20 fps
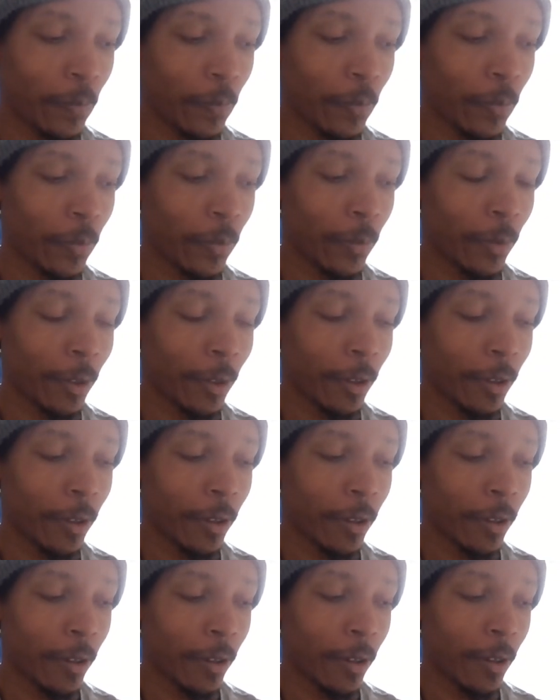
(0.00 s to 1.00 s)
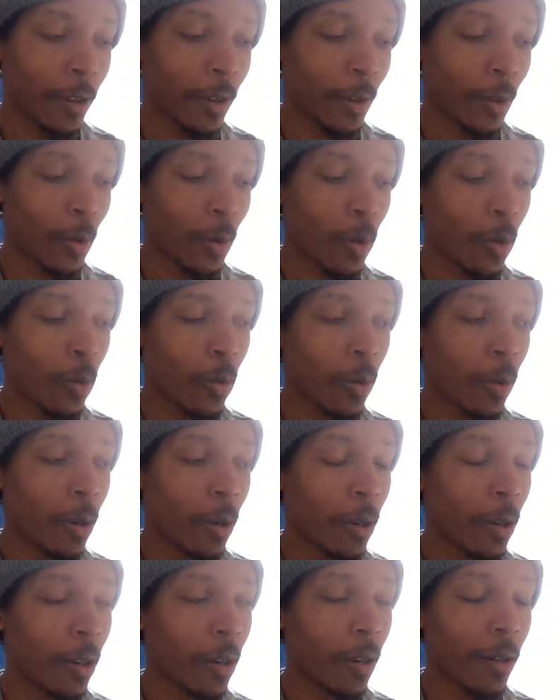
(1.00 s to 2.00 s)

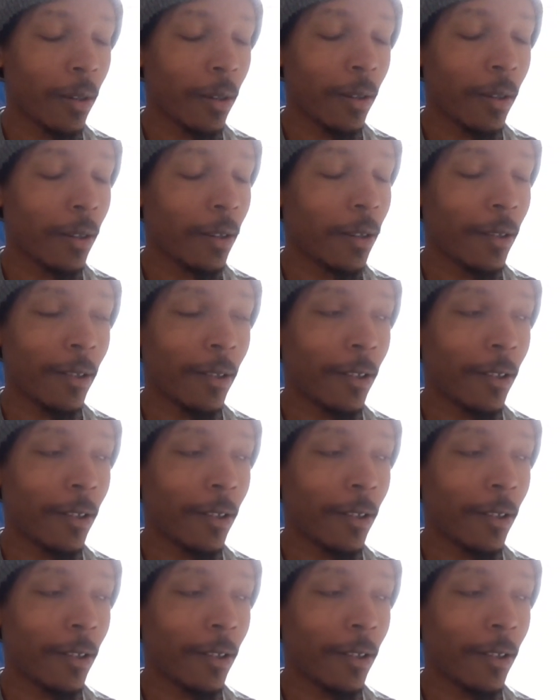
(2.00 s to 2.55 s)
No one is speaking in this clip.